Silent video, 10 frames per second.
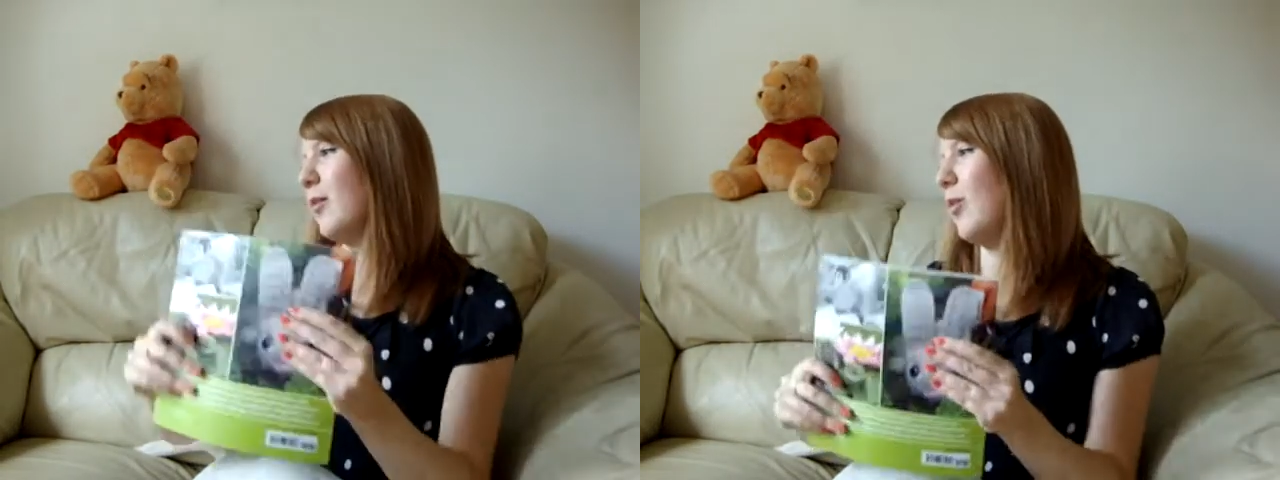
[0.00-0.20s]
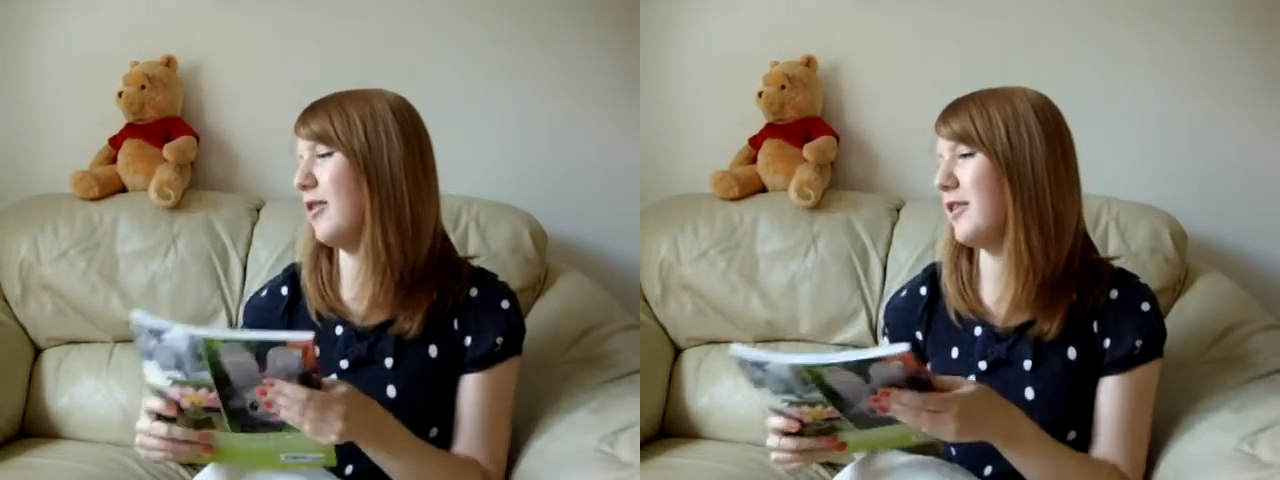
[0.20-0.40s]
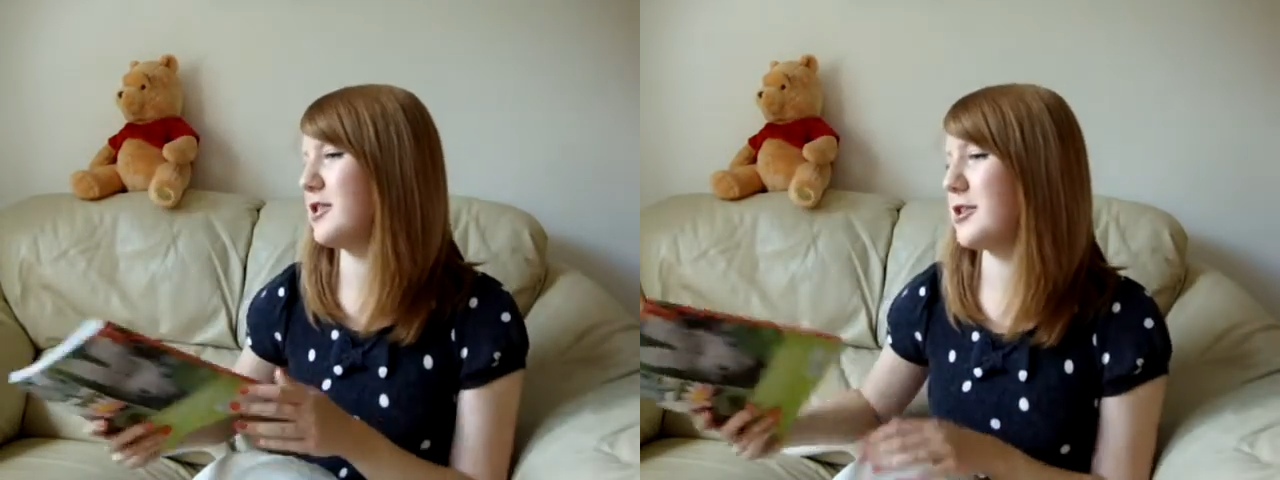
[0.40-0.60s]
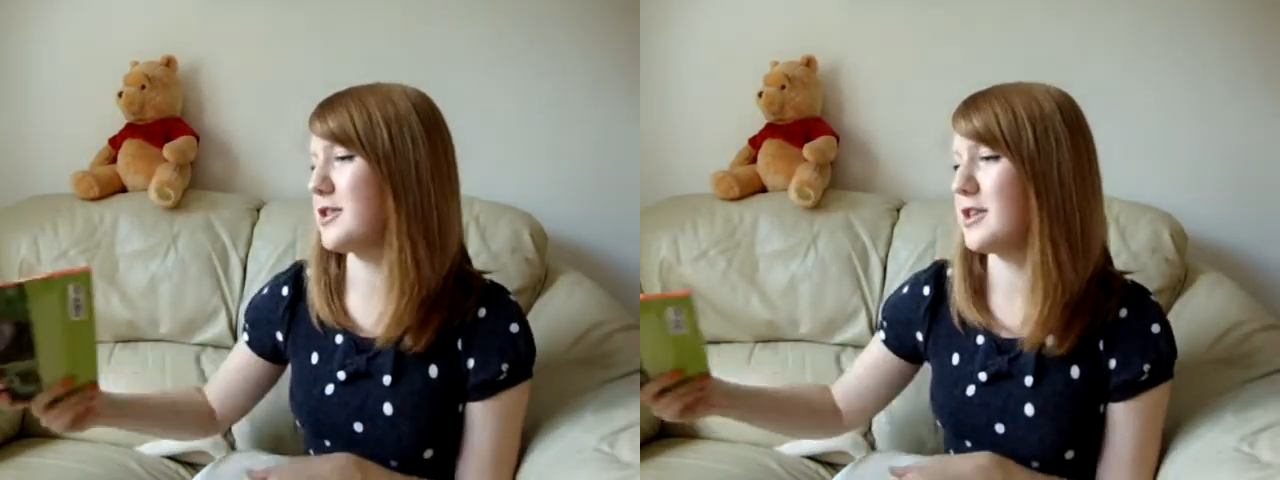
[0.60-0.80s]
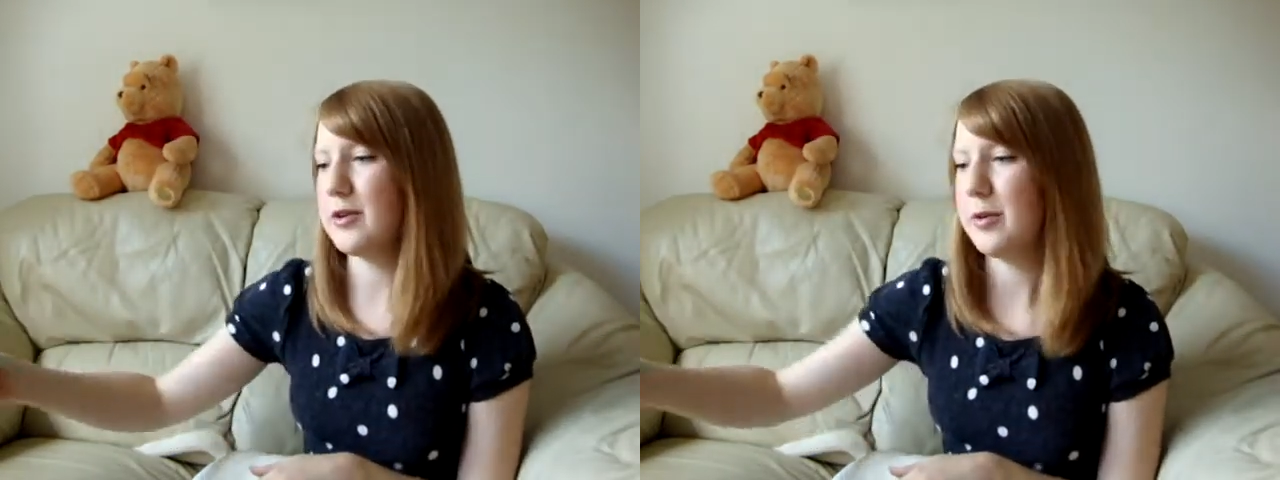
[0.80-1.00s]
One that
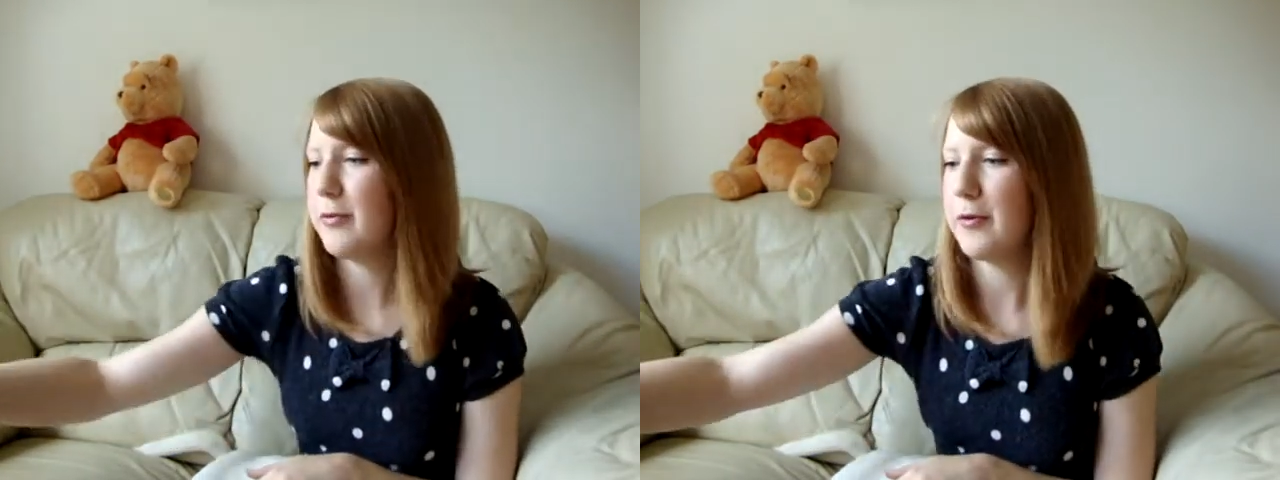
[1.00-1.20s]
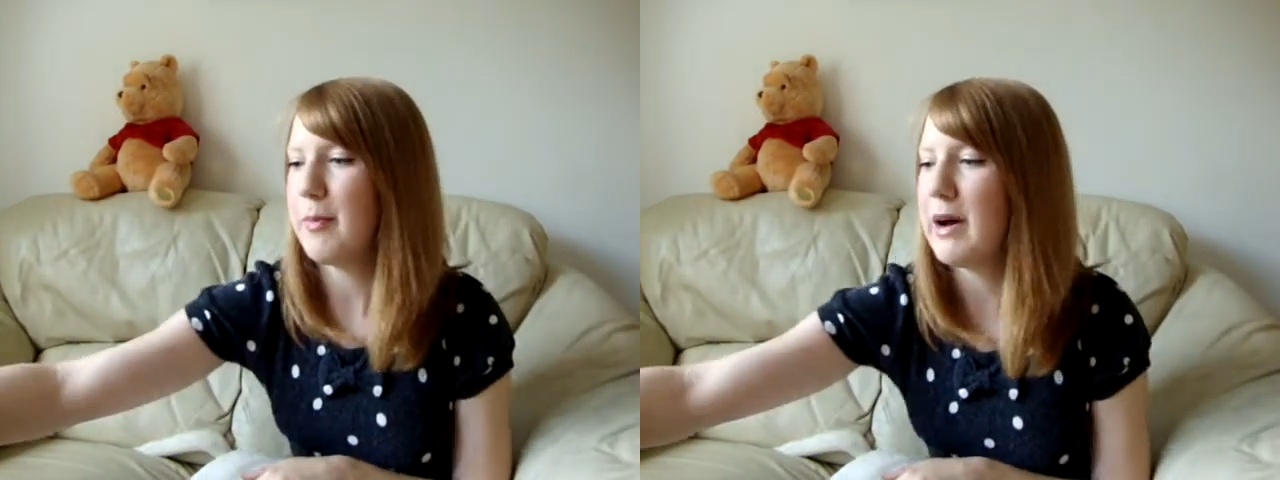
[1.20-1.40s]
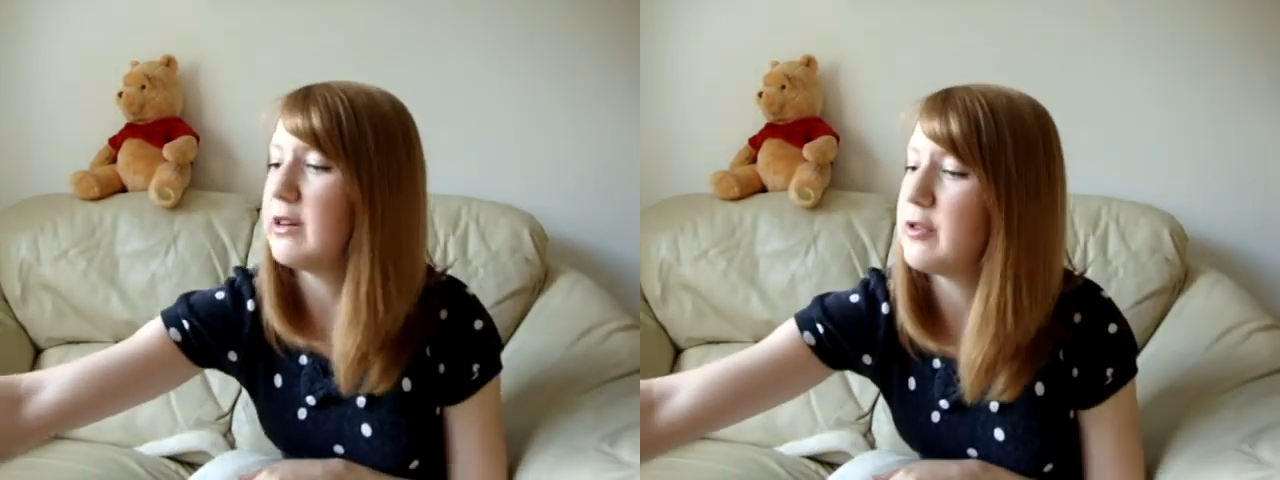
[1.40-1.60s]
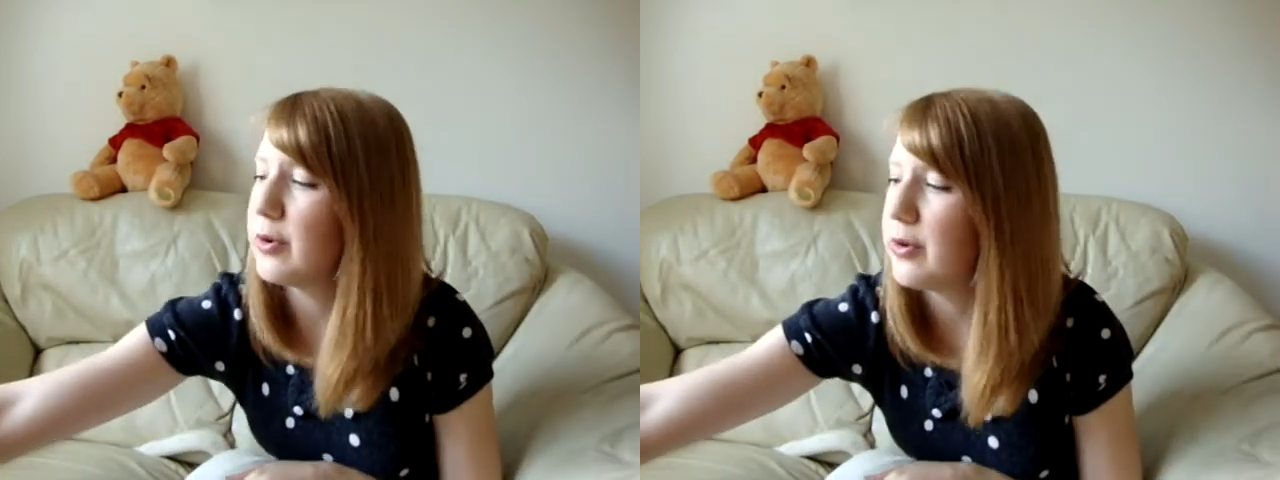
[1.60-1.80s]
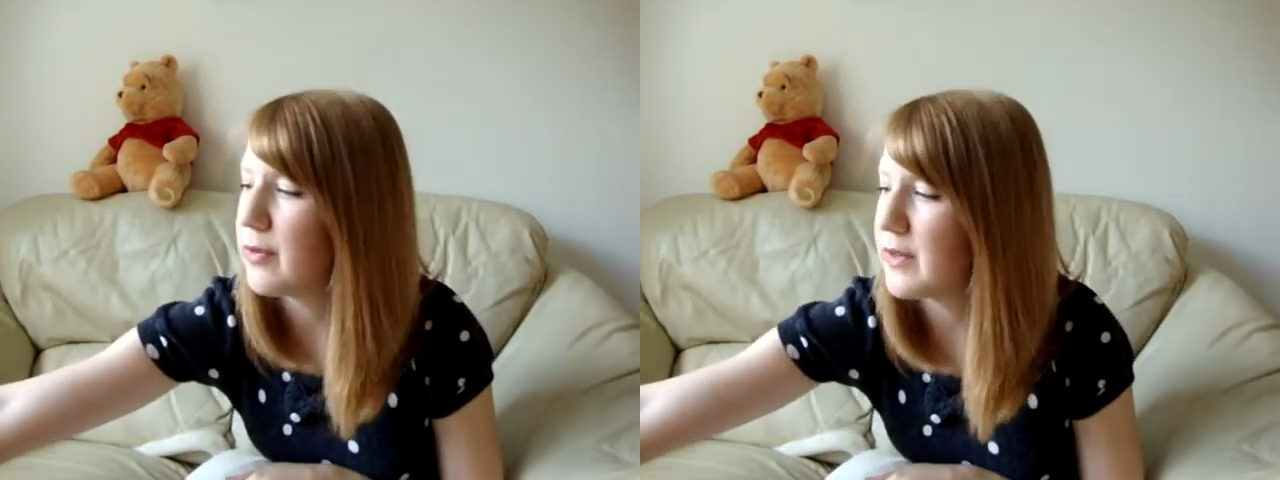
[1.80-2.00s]
just turned up through my
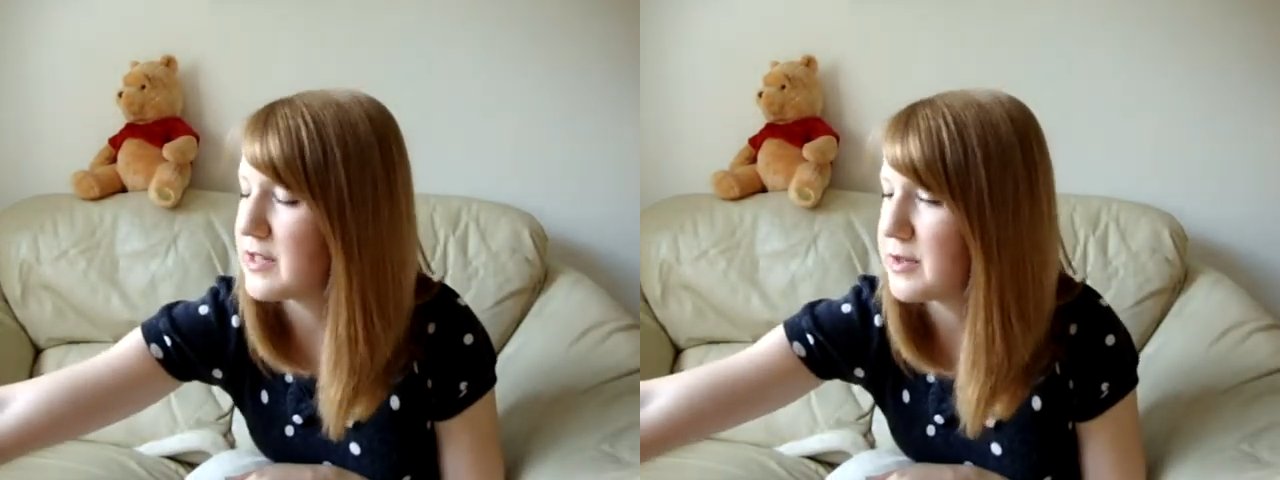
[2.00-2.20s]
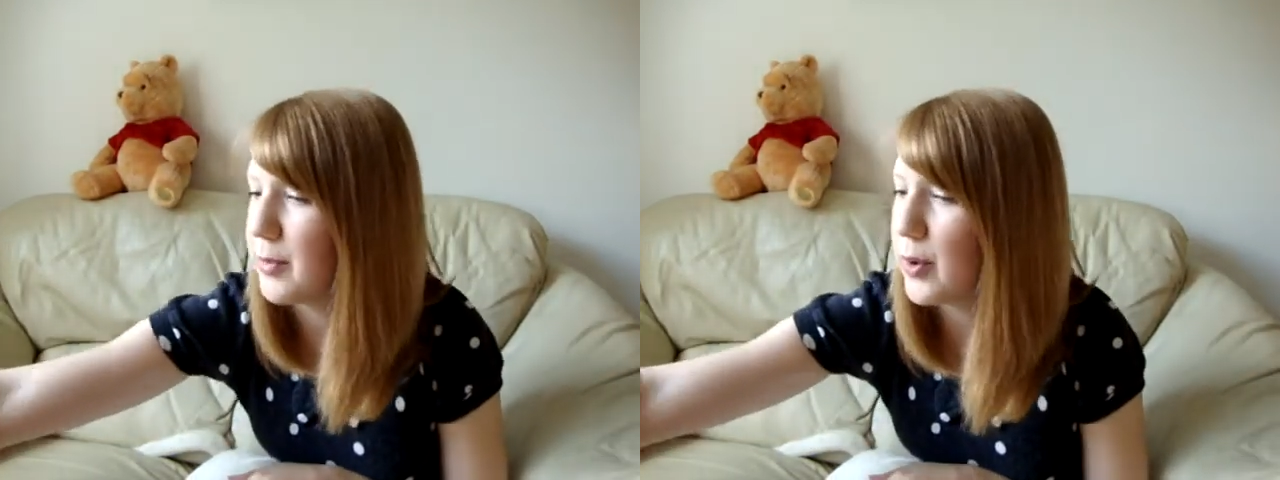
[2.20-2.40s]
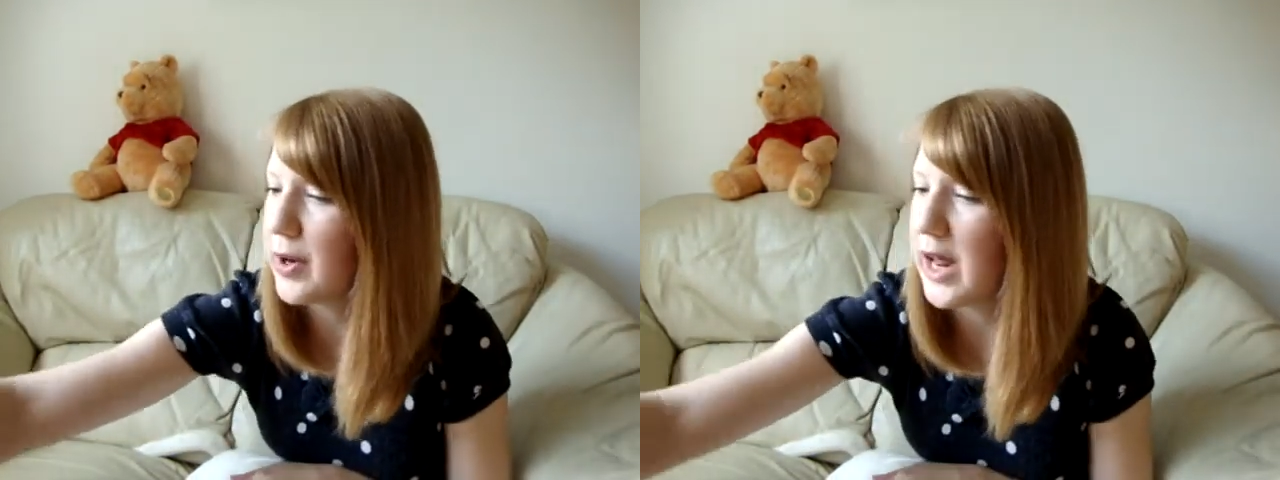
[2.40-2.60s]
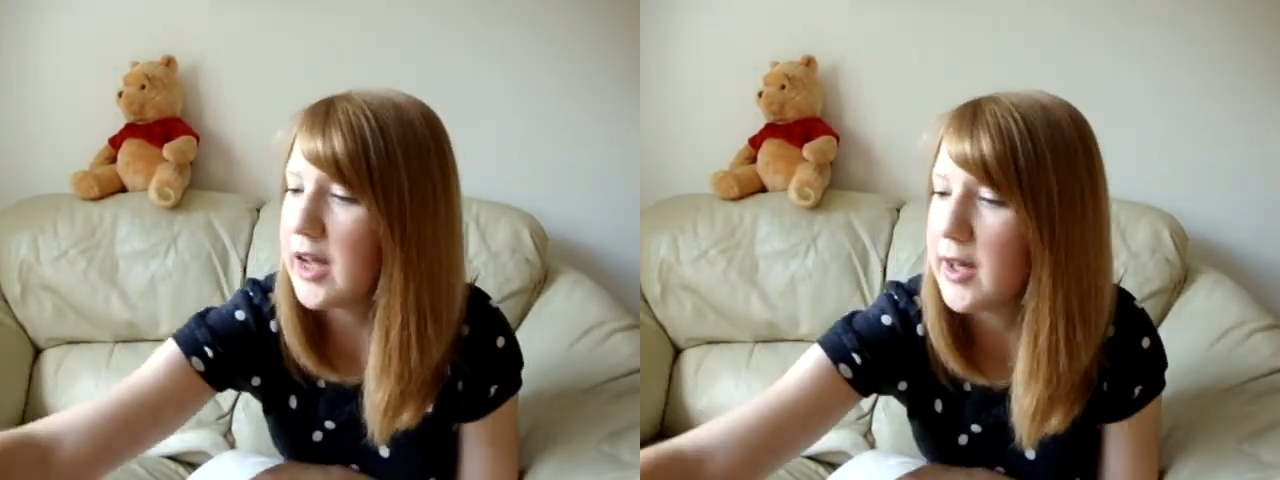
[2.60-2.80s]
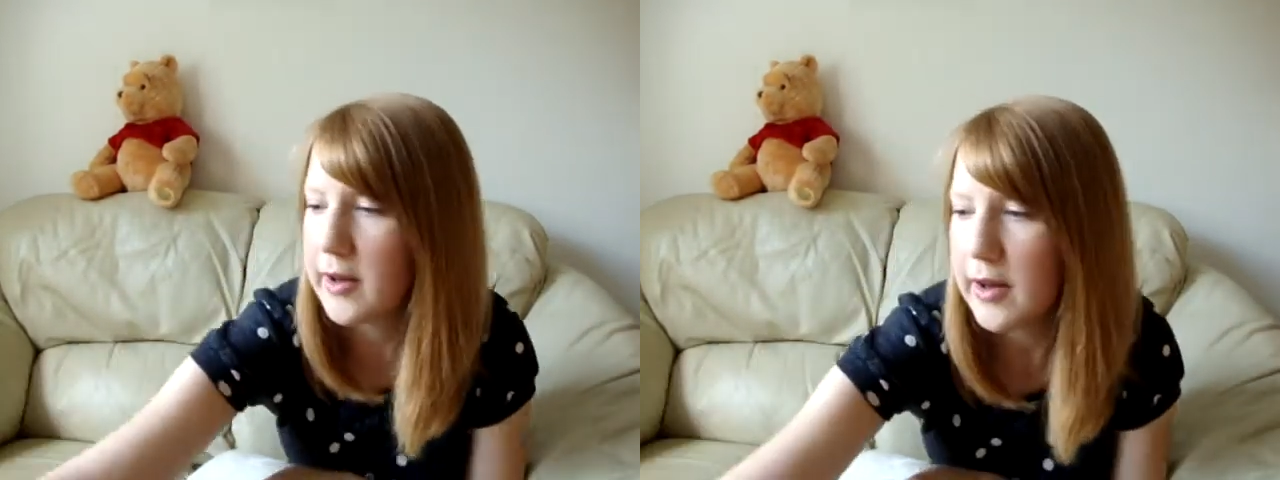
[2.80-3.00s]
door this morning